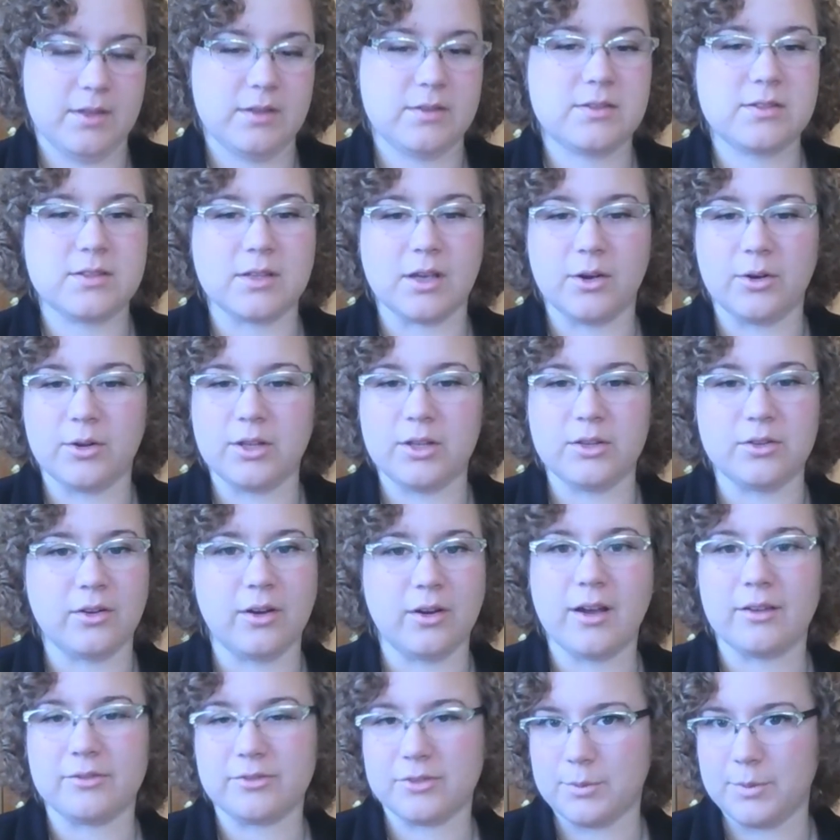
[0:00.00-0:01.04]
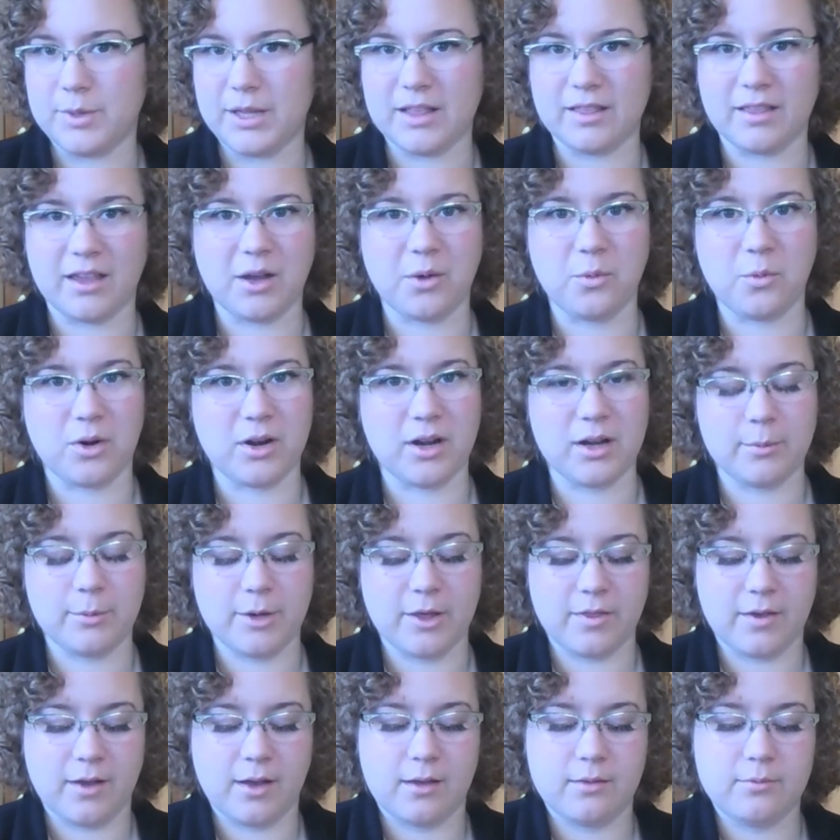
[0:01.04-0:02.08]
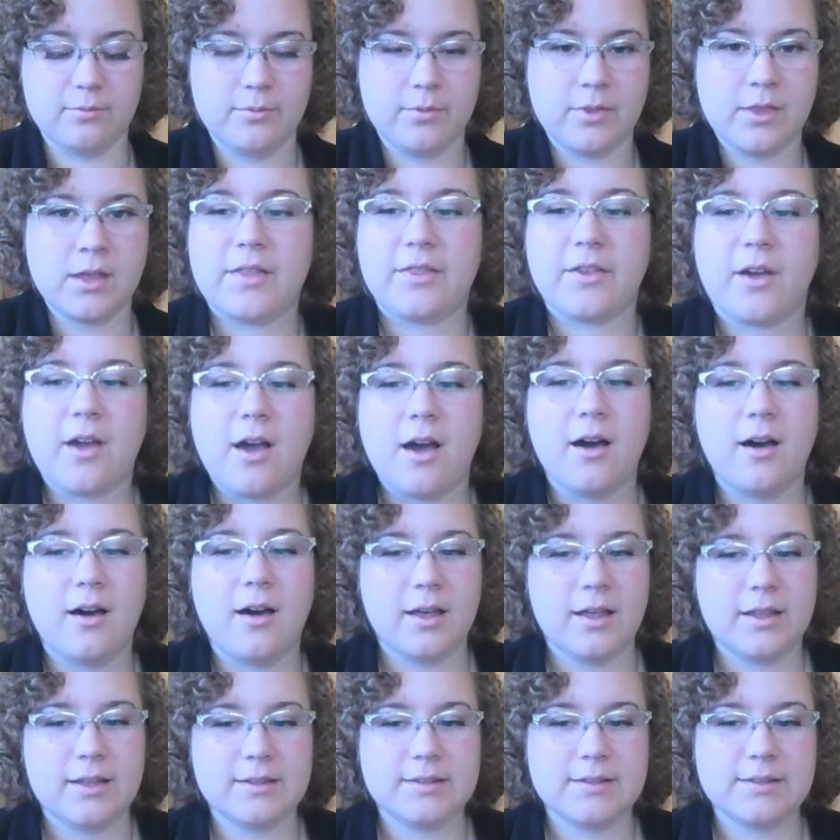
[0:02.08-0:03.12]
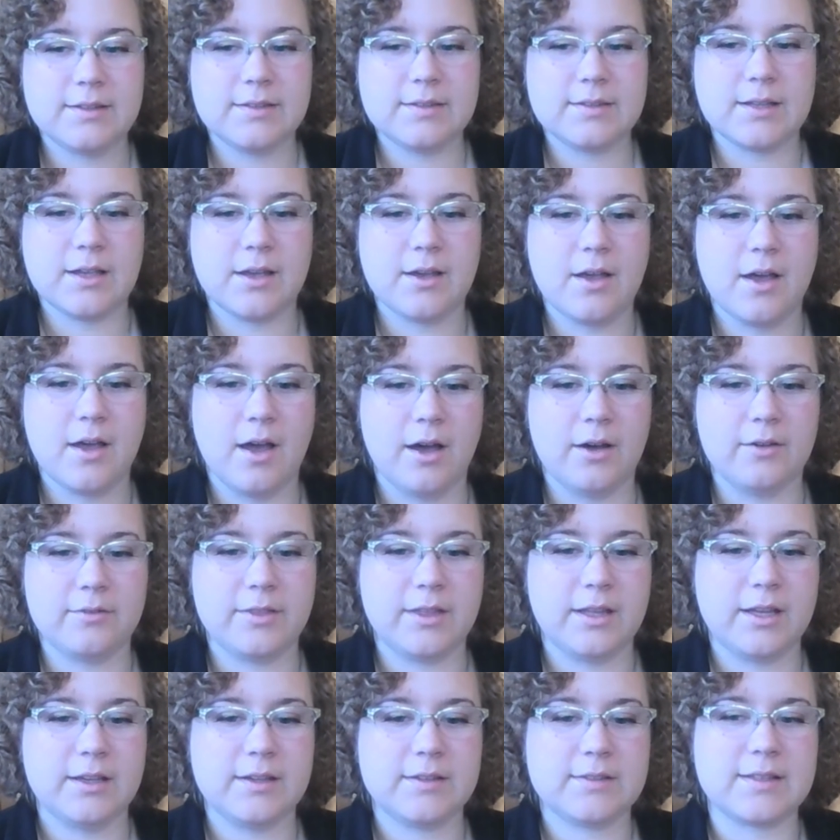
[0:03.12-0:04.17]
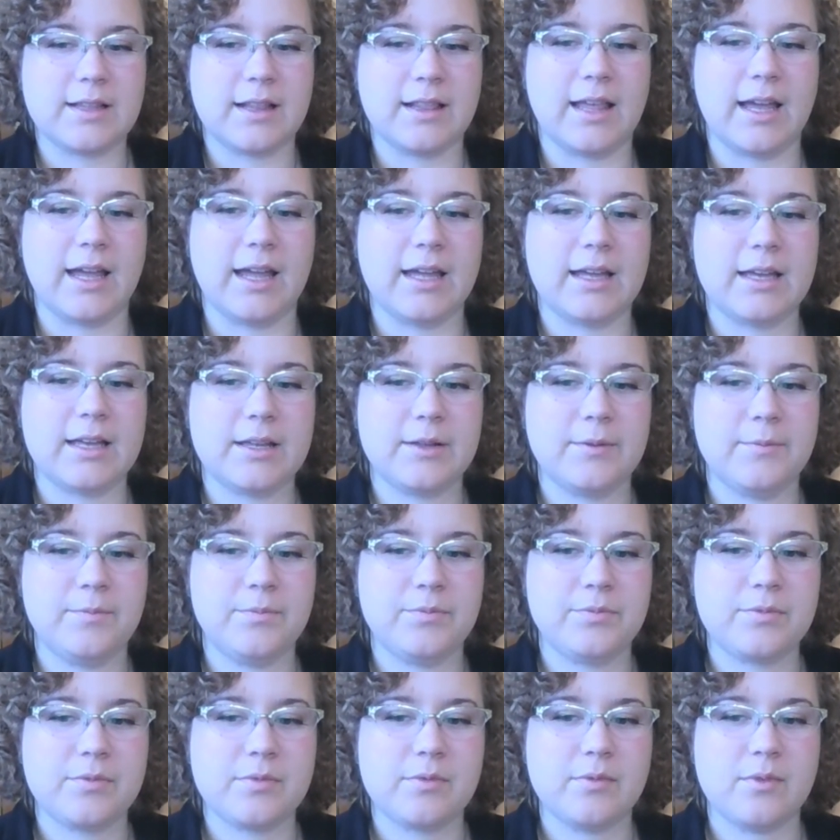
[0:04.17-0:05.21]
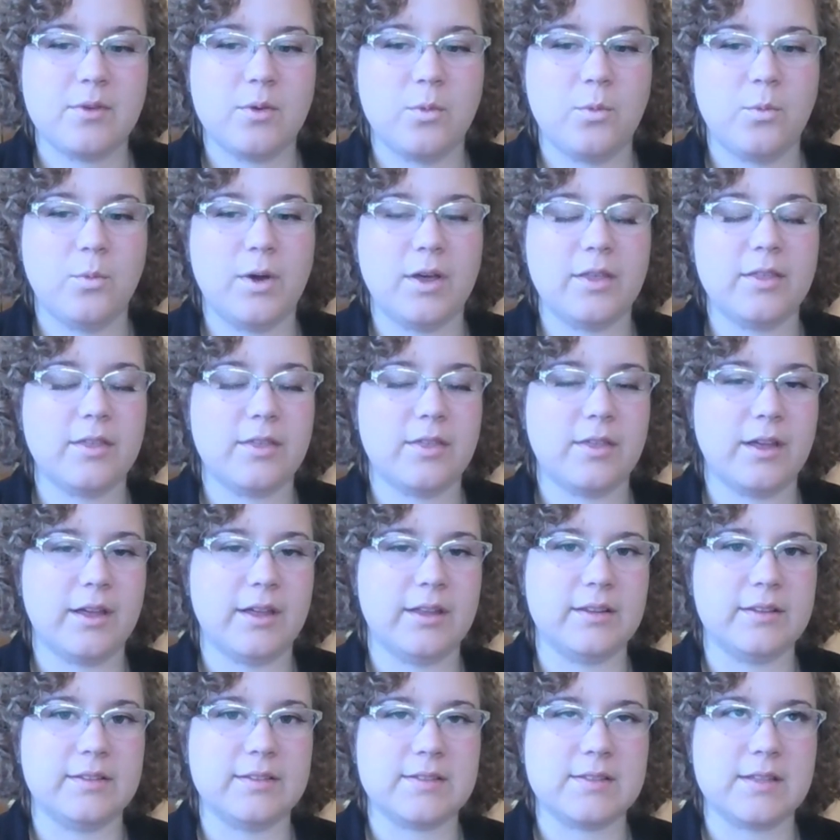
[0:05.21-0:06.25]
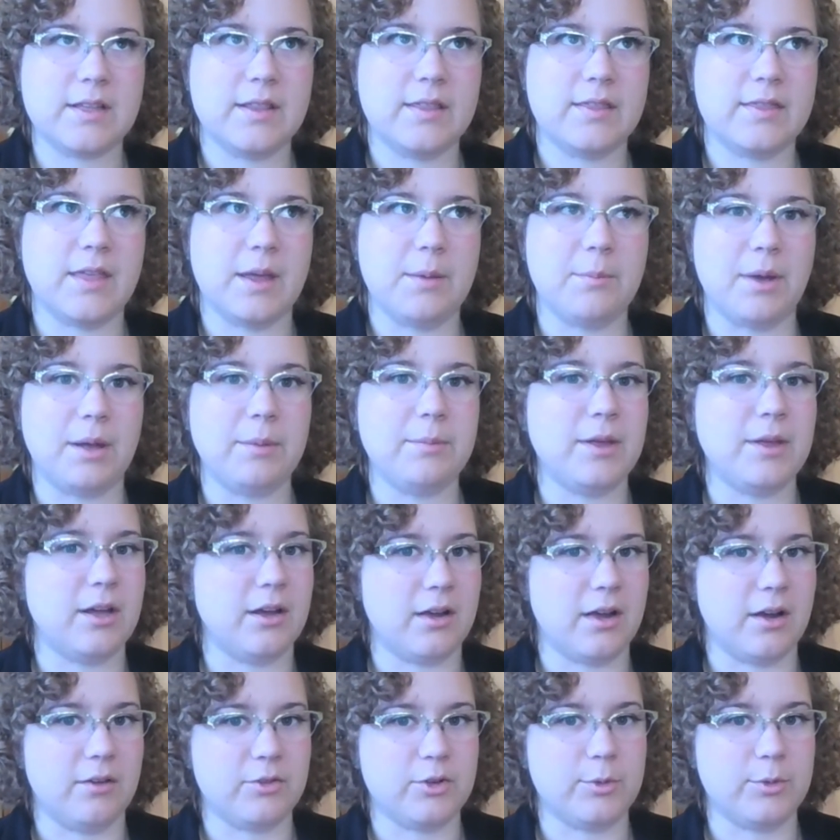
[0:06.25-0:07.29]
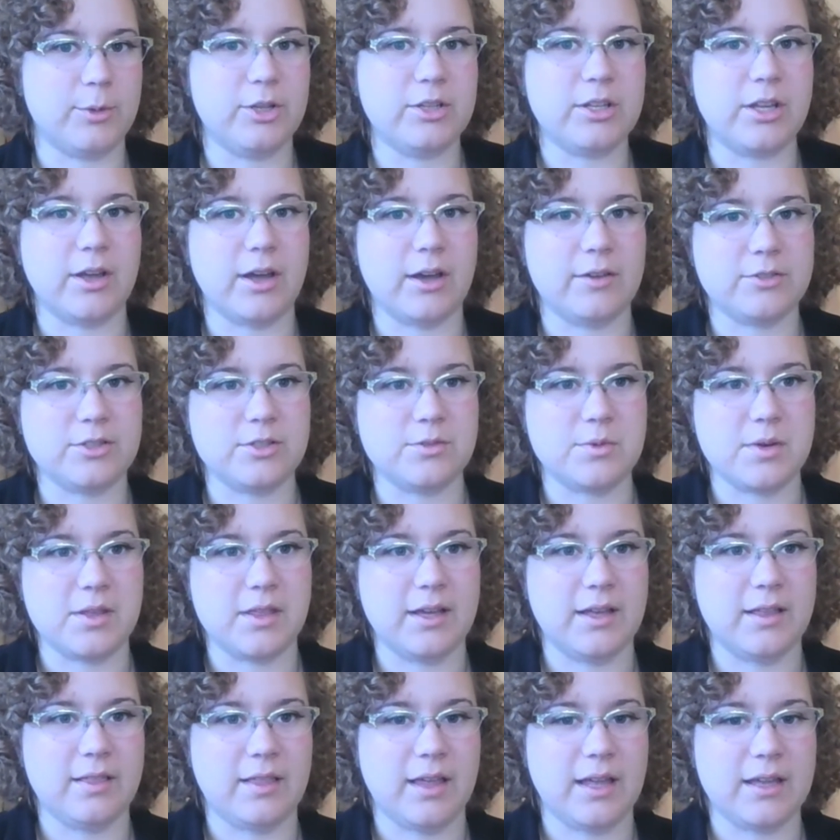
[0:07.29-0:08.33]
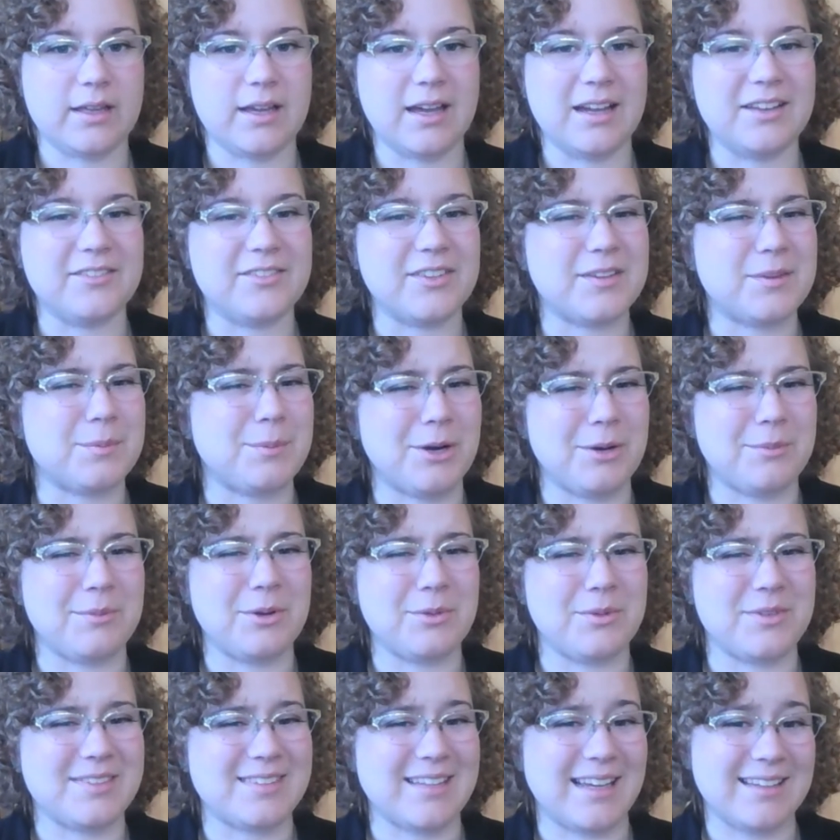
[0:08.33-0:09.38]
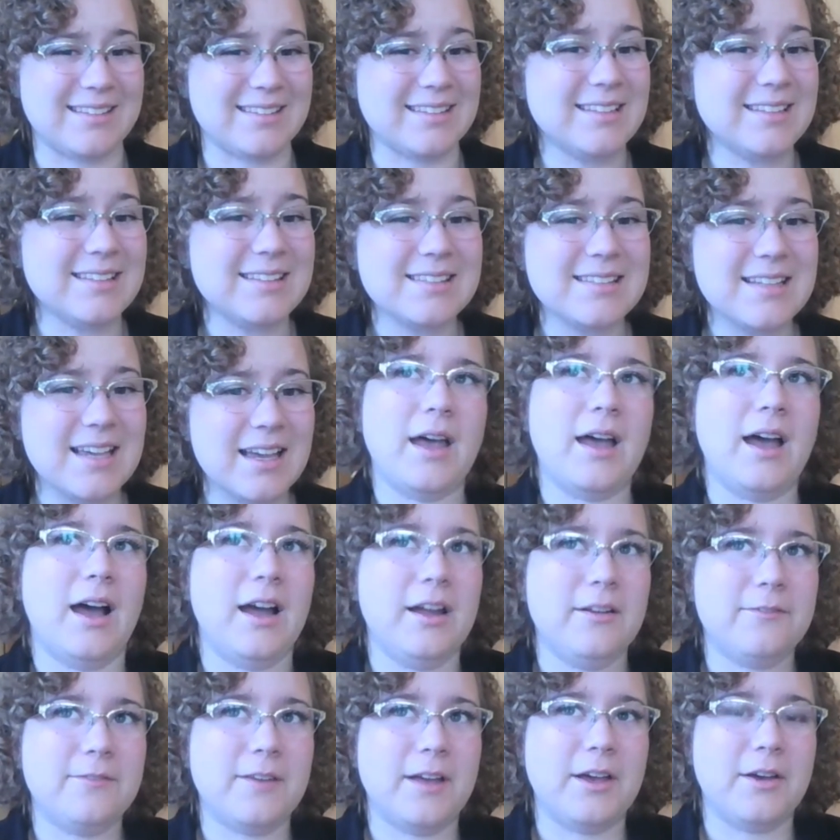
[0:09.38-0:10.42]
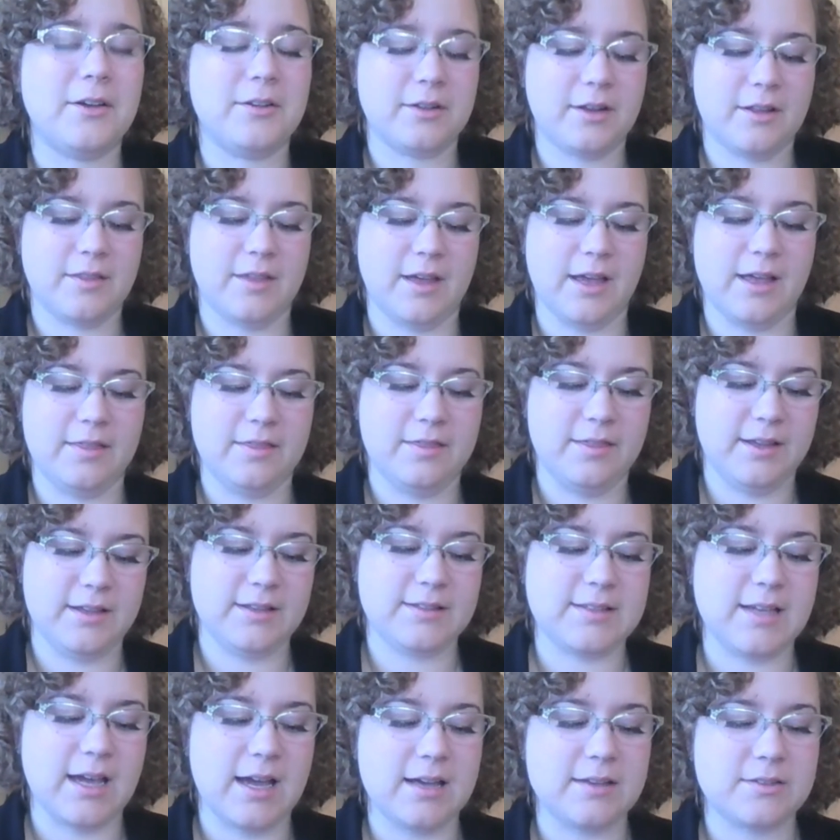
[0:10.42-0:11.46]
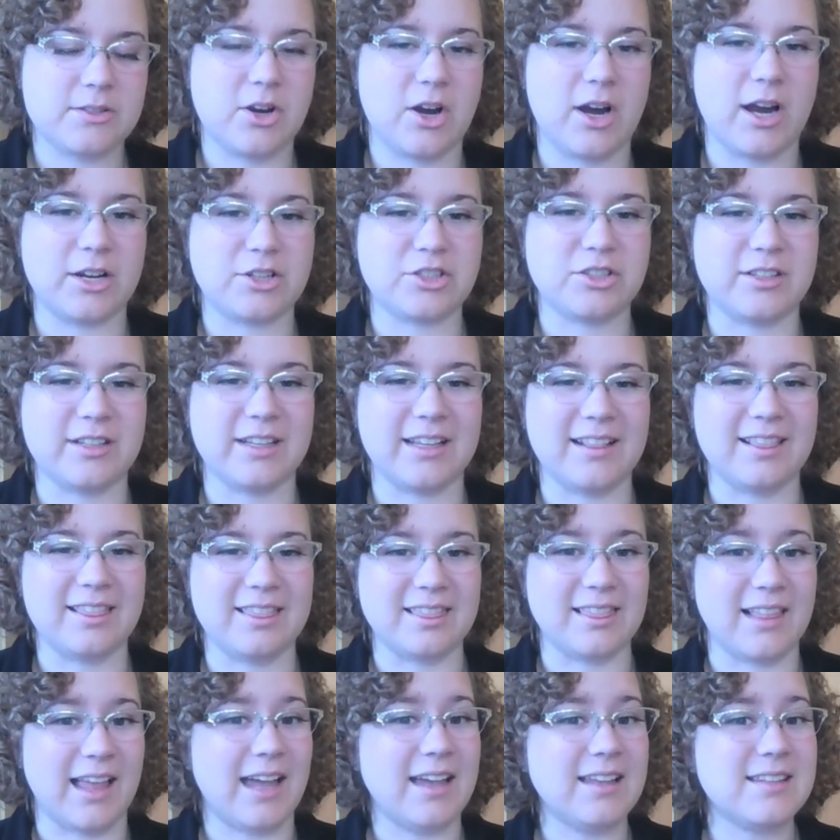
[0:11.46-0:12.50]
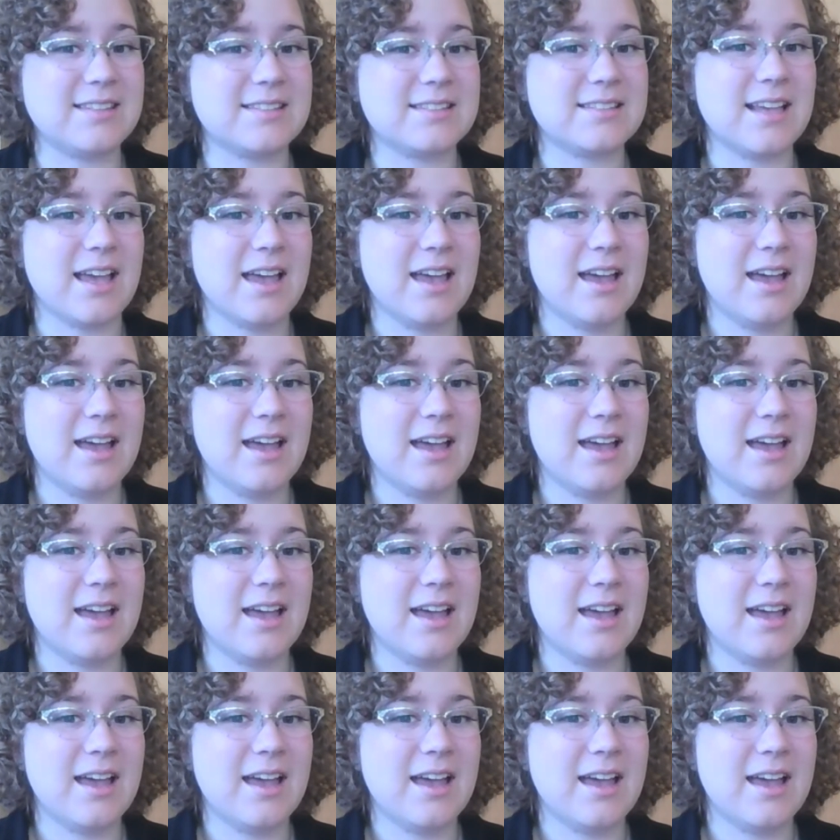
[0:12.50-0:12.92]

So you don't have to be worried about that. The cons of these, one of the things, they might be uncomfortable. You have to really kind of experiment with sizes. I found that these guys are actually less